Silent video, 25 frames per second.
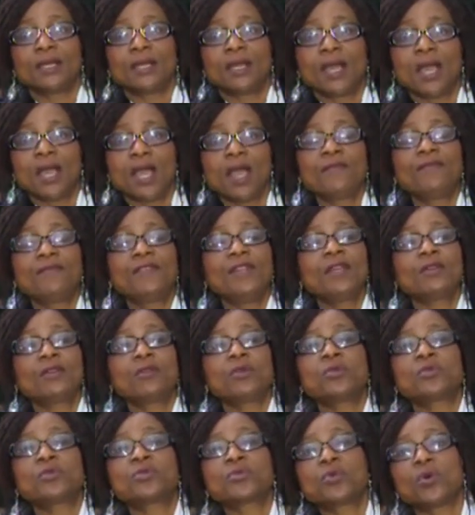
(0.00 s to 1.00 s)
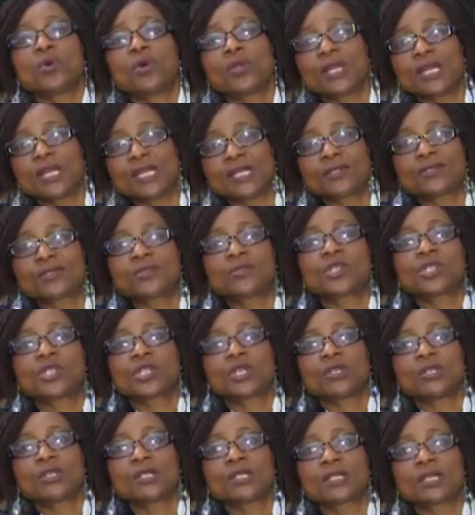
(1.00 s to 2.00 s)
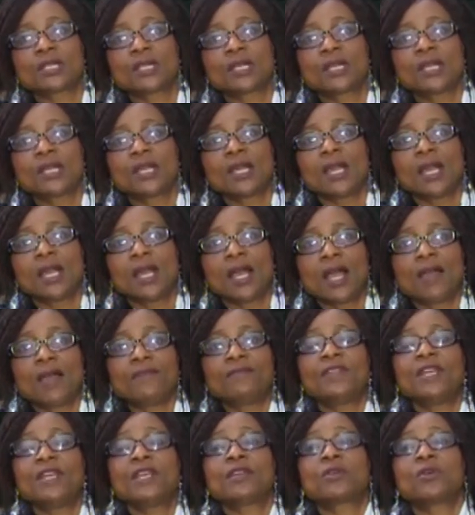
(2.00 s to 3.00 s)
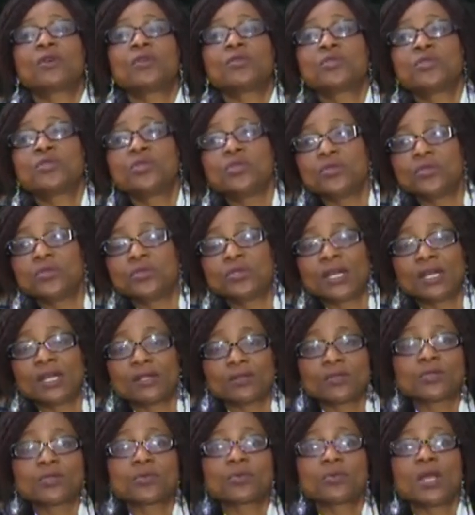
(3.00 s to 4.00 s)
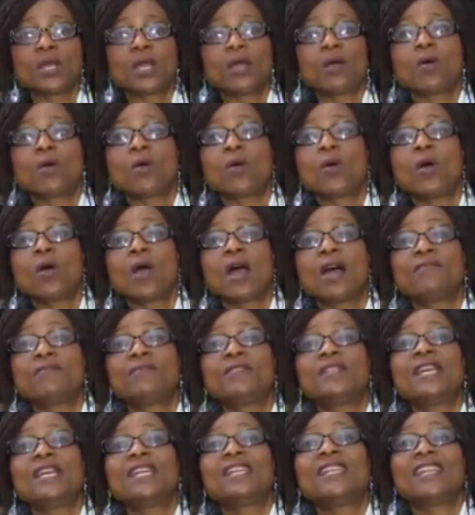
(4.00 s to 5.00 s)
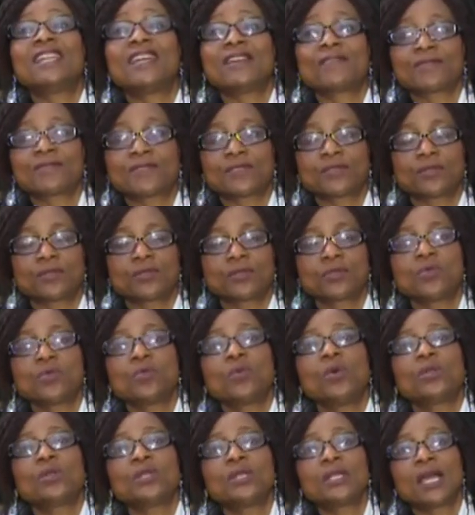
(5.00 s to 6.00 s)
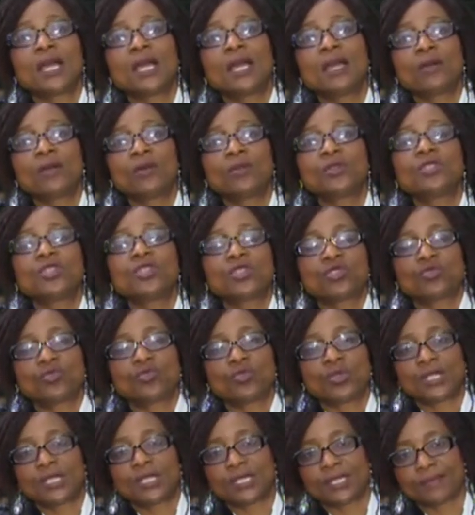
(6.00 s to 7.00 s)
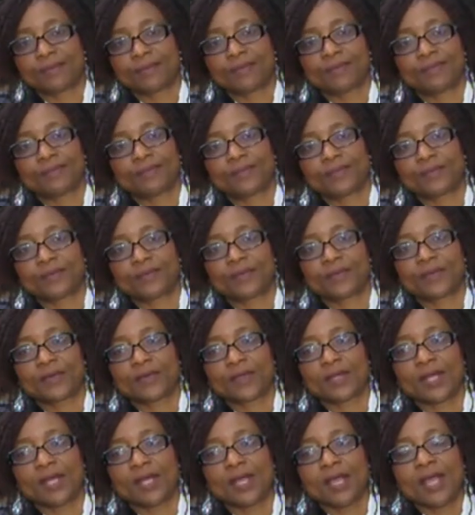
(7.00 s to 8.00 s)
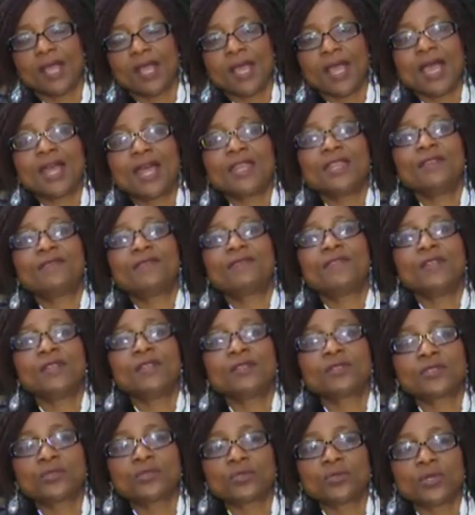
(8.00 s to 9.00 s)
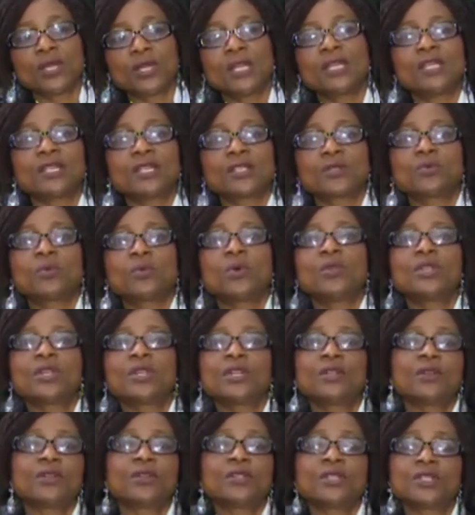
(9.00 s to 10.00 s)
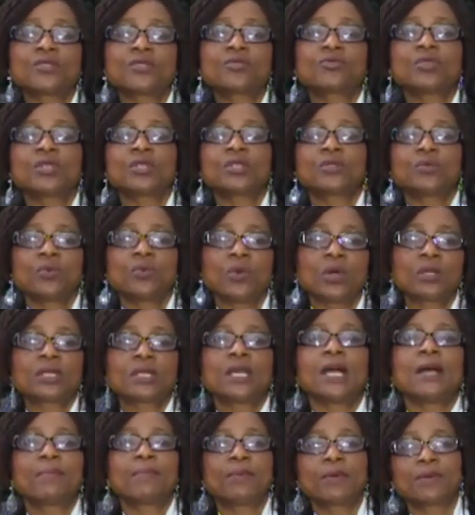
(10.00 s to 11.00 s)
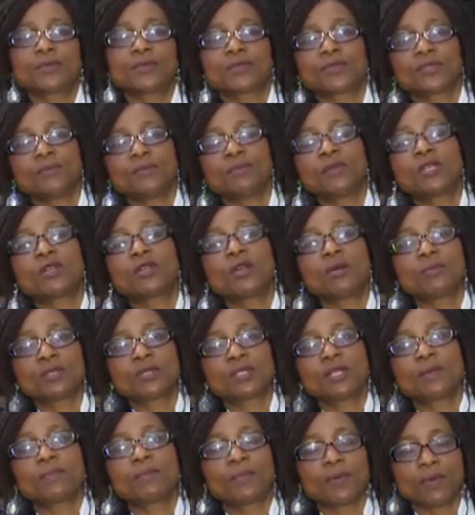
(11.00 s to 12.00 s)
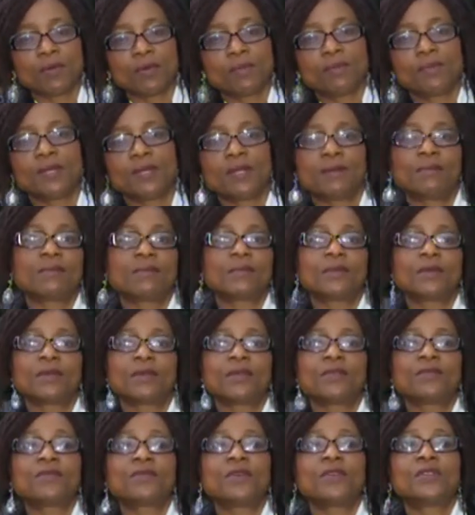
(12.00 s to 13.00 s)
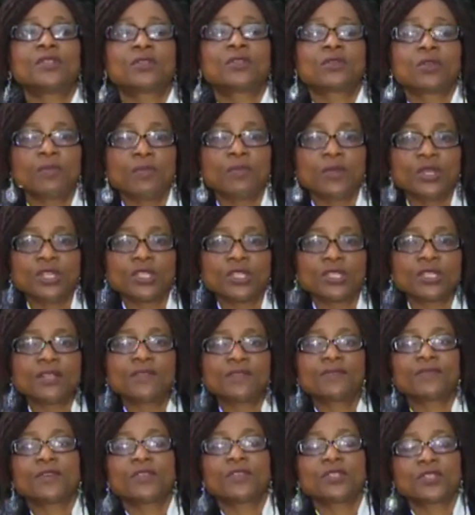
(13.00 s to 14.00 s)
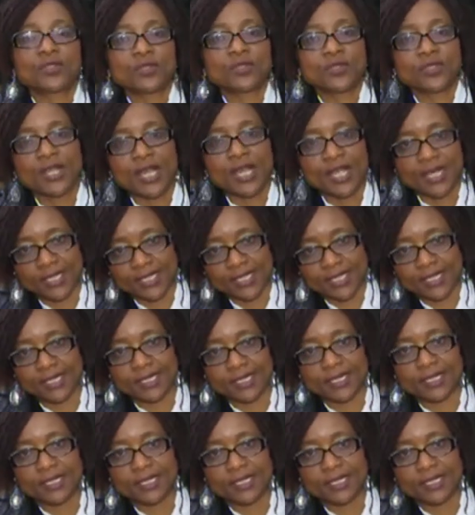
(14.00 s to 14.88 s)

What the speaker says: Have they gone to other institutions? Have they continued elsewhere, or have they left to wander on the street? And if a student is wandering on the street, what happens? It becomes a problem for the community, for the society.